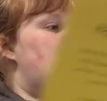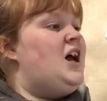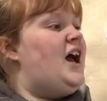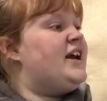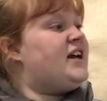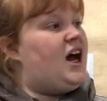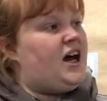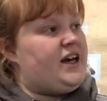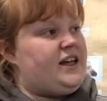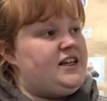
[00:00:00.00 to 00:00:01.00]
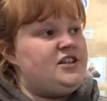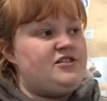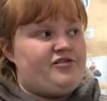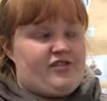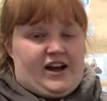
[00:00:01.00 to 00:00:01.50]
A kind
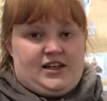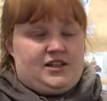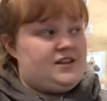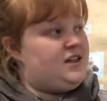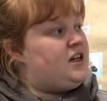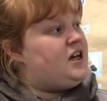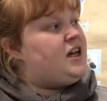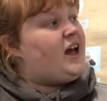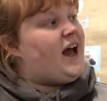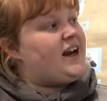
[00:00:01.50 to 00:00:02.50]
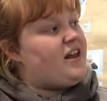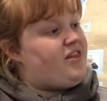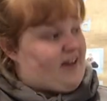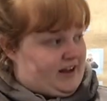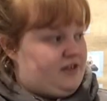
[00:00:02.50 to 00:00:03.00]
friend and a
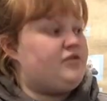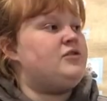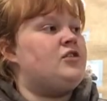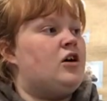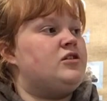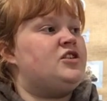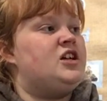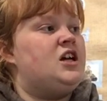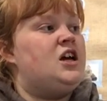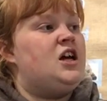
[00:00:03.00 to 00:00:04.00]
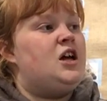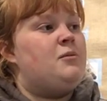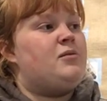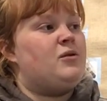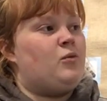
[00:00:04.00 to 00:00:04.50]
thankful nod,
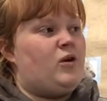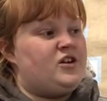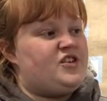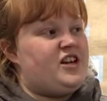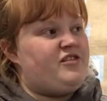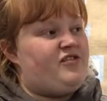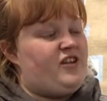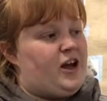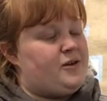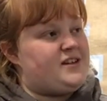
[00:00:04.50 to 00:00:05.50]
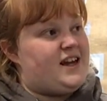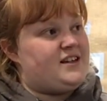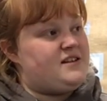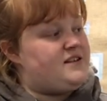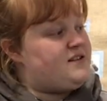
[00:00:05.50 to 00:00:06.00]
but watch it float and
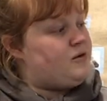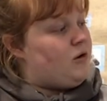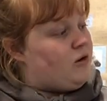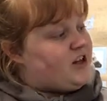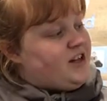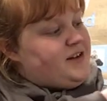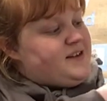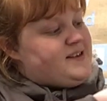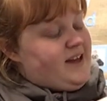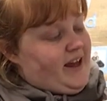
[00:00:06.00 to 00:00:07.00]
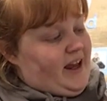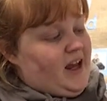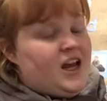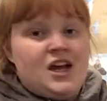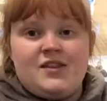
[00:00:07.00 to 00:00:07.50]
soar. Can you see
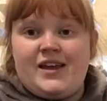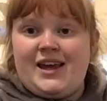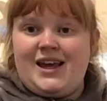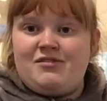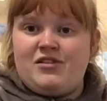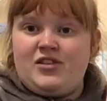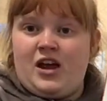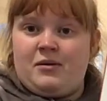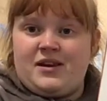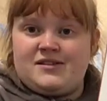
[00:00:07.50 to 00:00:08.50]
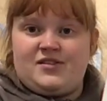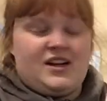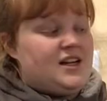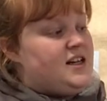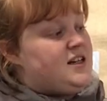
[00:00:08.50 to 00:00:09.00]
that even though he's feeling a
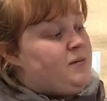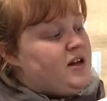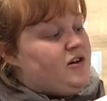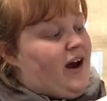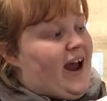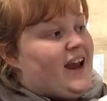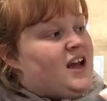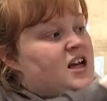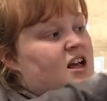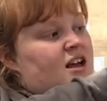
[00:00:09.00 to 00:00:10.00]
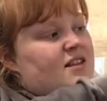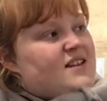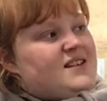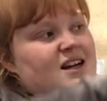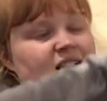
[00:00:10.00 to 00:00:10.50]
little bit grey, there's
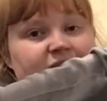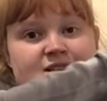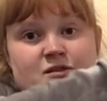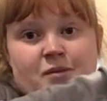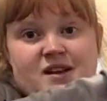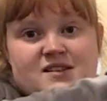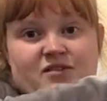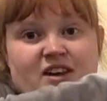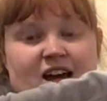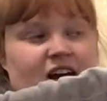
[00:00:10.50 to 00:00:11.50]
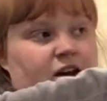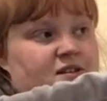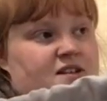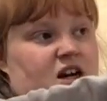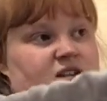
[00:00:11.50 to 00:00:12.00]
little bits of yellow
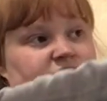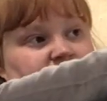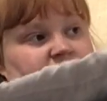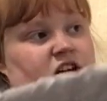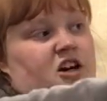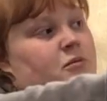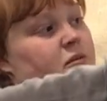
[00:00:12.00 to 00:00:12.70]
starting to come